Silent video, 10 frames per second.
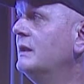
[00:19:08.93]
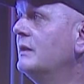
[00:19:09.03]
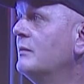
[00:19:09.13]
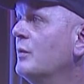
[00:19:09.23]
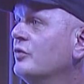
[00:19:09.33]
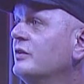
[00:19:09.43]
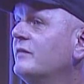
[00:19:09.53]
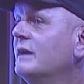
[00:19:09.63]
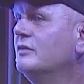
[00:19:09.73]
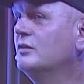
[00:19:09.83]
The most
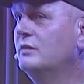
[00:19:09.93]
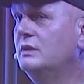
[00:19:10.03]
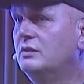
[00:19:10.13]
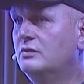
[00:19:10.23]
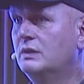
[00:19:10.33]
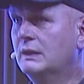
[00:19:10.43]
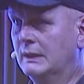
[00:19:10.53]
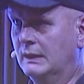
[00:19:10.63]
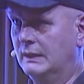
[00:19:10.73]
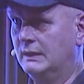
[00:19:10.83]
advanced of it is,
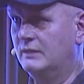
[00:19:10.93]
it's